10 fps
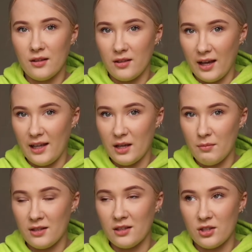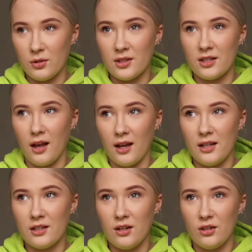that he committed
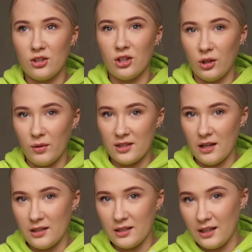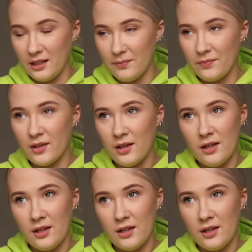suicide until I was 19.